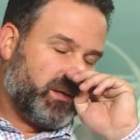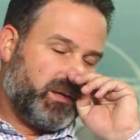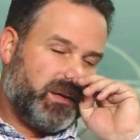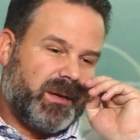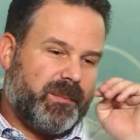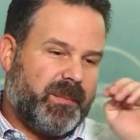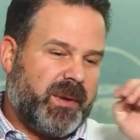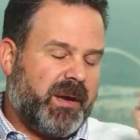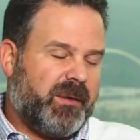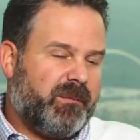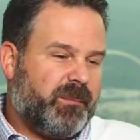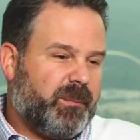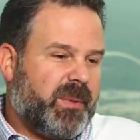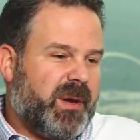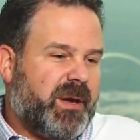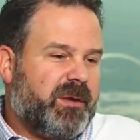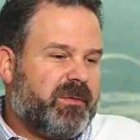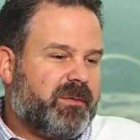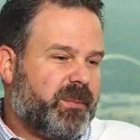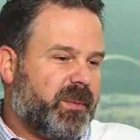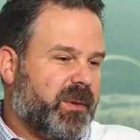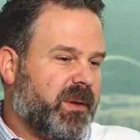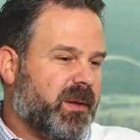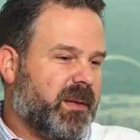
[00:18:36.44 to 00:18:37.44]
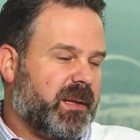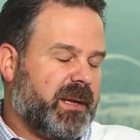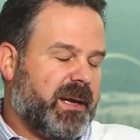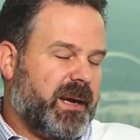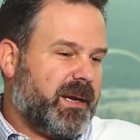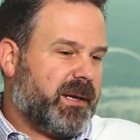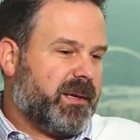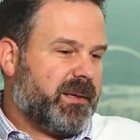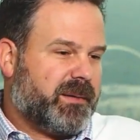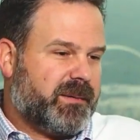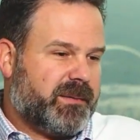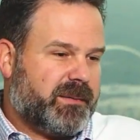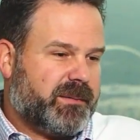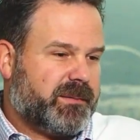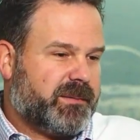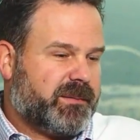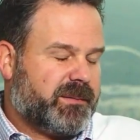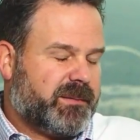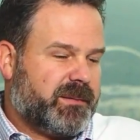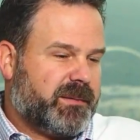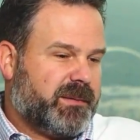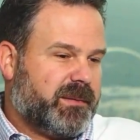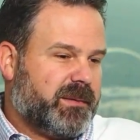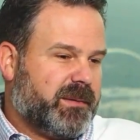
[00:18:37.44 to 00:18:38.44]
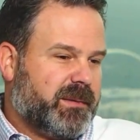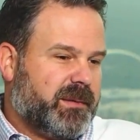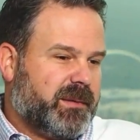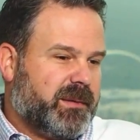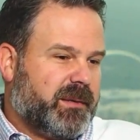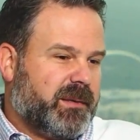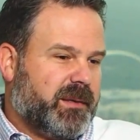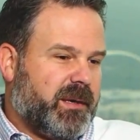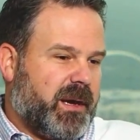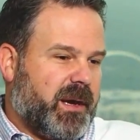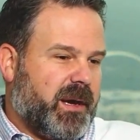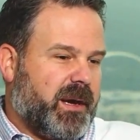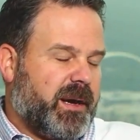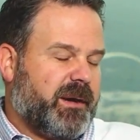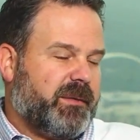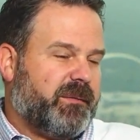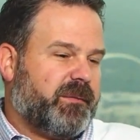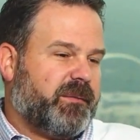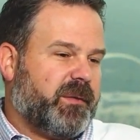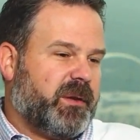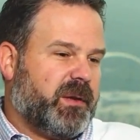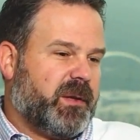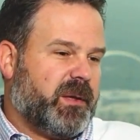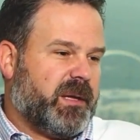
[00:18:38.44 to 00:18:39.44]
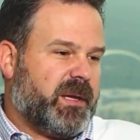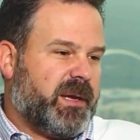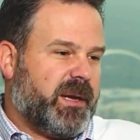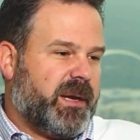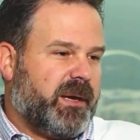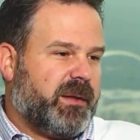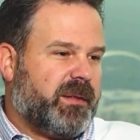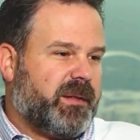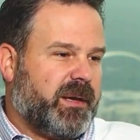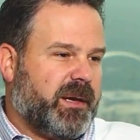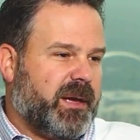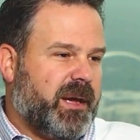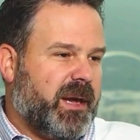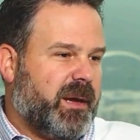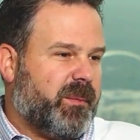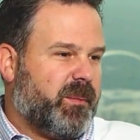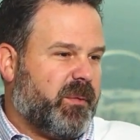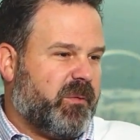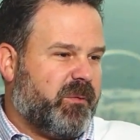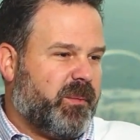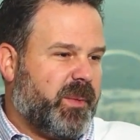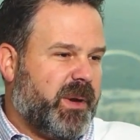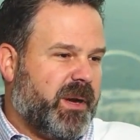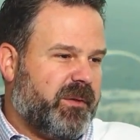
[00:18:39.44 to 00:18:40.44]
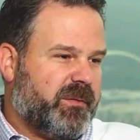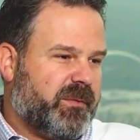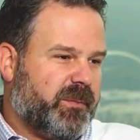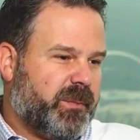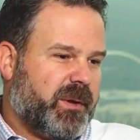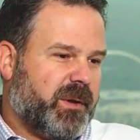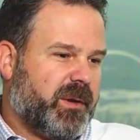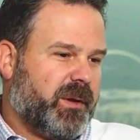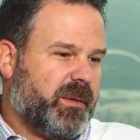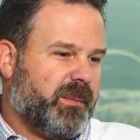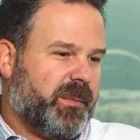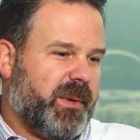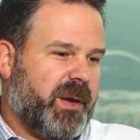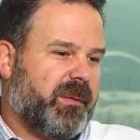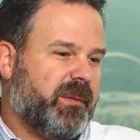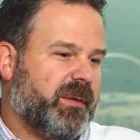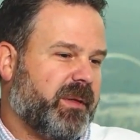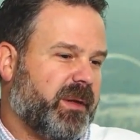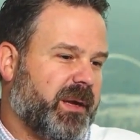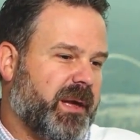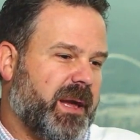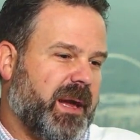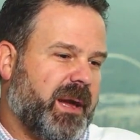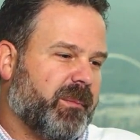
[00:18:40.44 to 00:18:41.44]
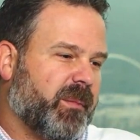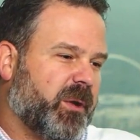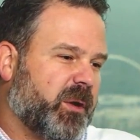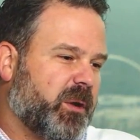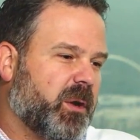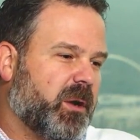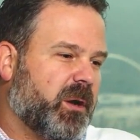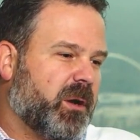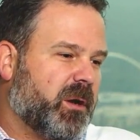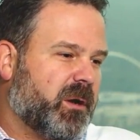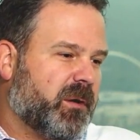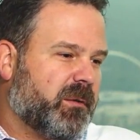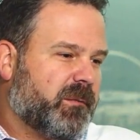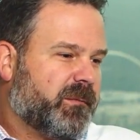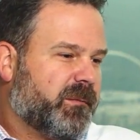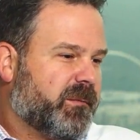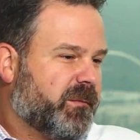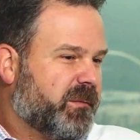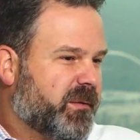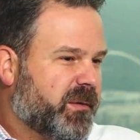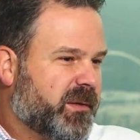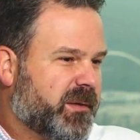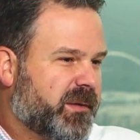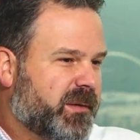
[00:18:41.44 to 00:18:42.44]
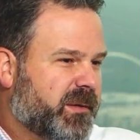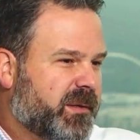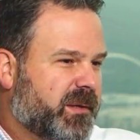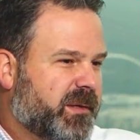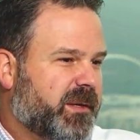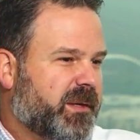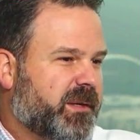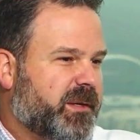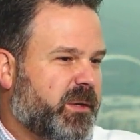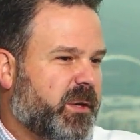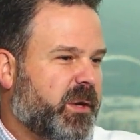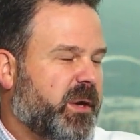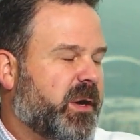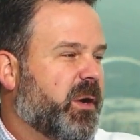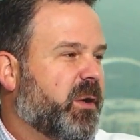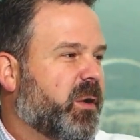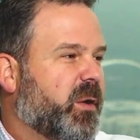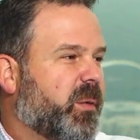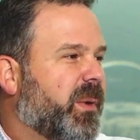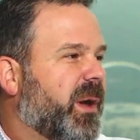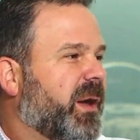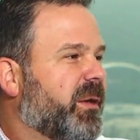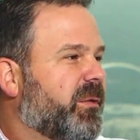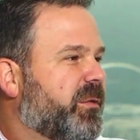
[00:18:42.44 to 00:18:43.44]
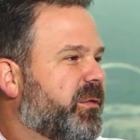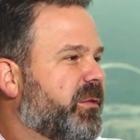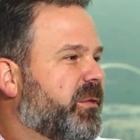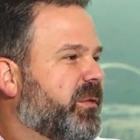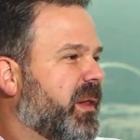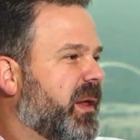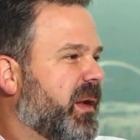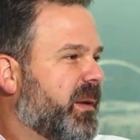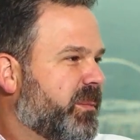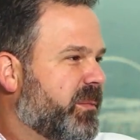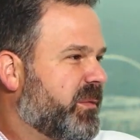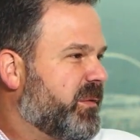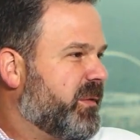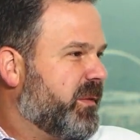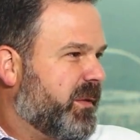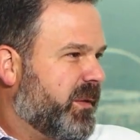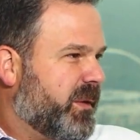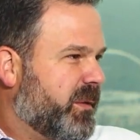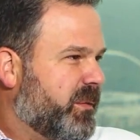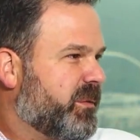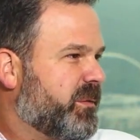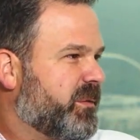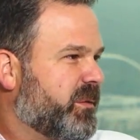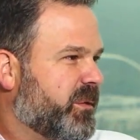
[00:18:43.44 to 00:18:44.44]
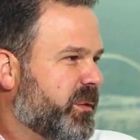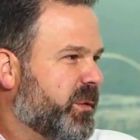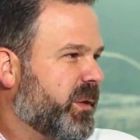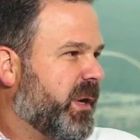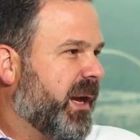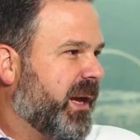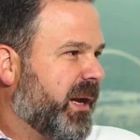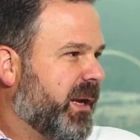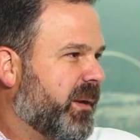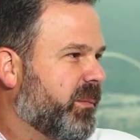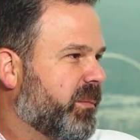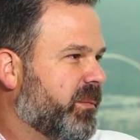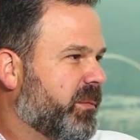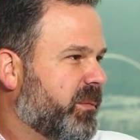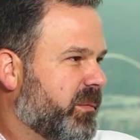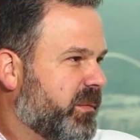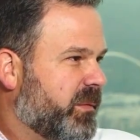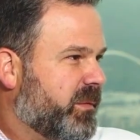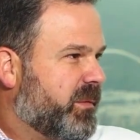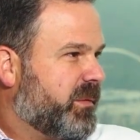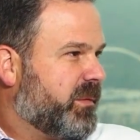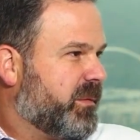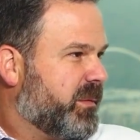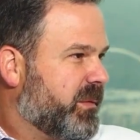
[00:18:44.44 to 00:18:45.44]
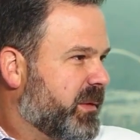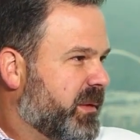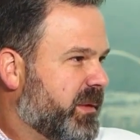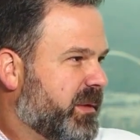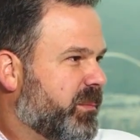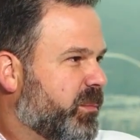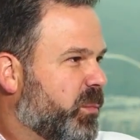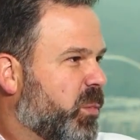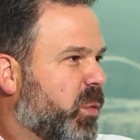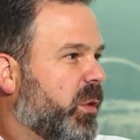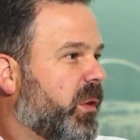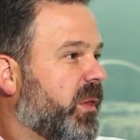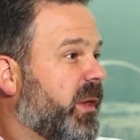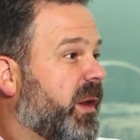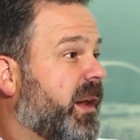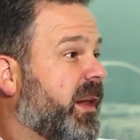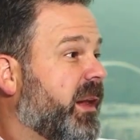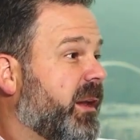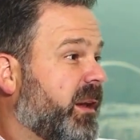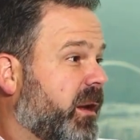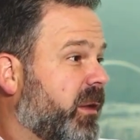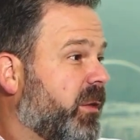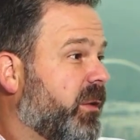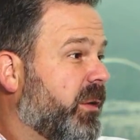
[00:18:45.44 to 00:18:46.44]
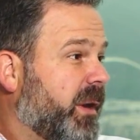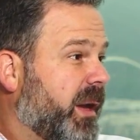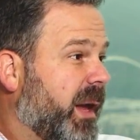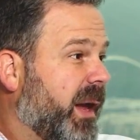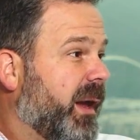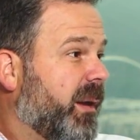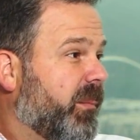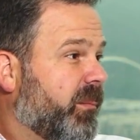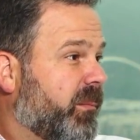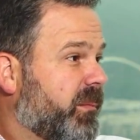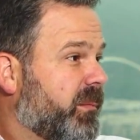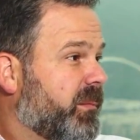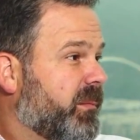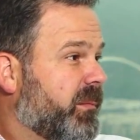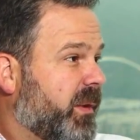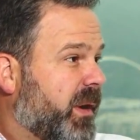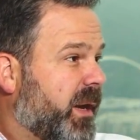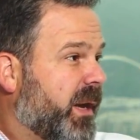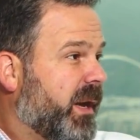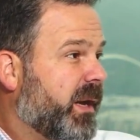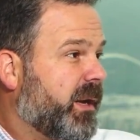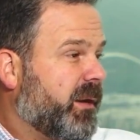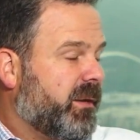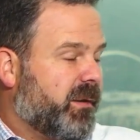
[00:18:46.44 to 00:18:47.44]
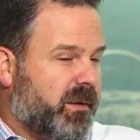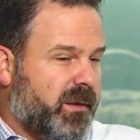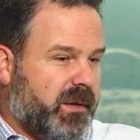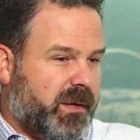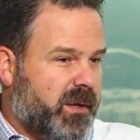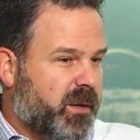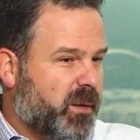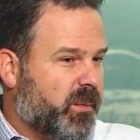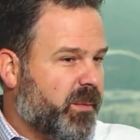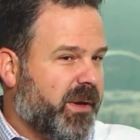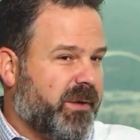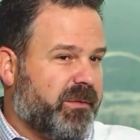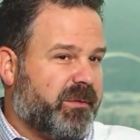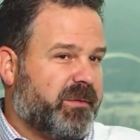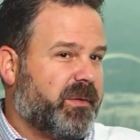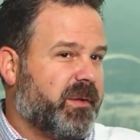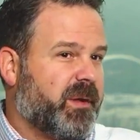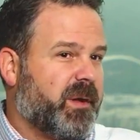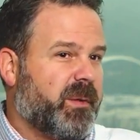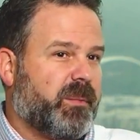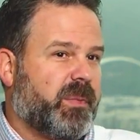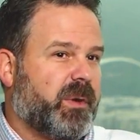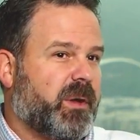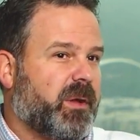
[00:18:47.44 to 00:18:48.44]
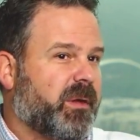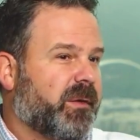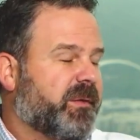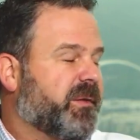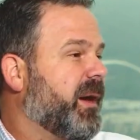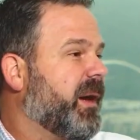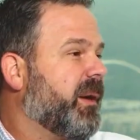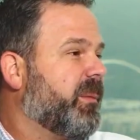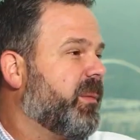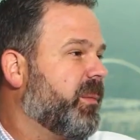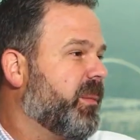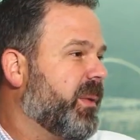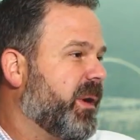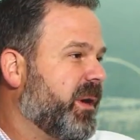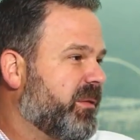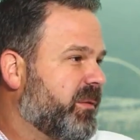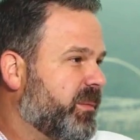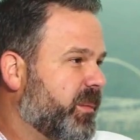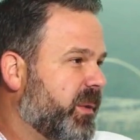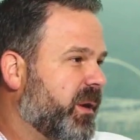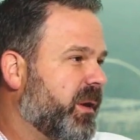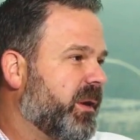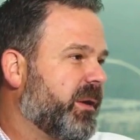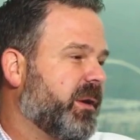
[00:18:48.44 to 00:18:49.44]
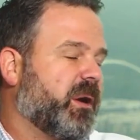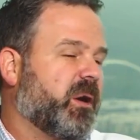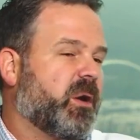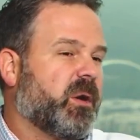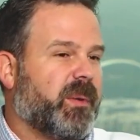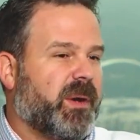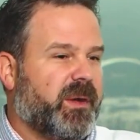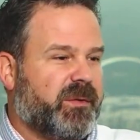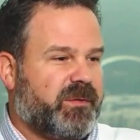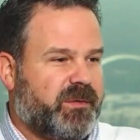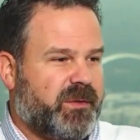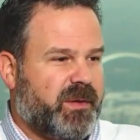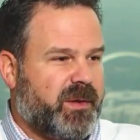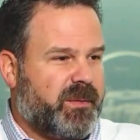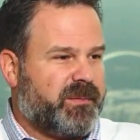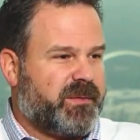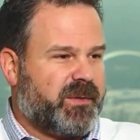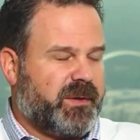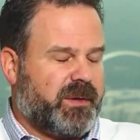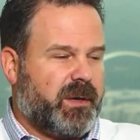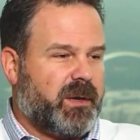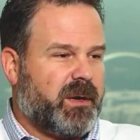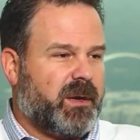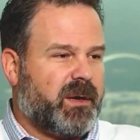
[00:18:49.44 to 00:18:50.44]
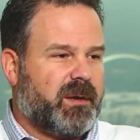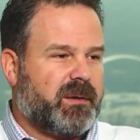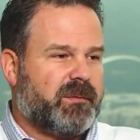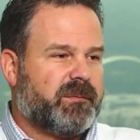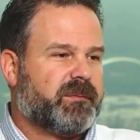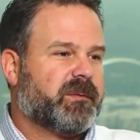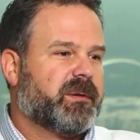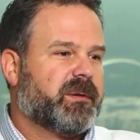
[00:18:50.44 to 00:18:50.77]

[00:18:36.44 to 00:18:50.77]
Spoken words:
man, baseball, I feel like the game of baseball and maybe the game of golf, you hear about slumps in those two games more than any other game, right? You're going to hear about slump all the time in baseball. You hear about slumps in golf.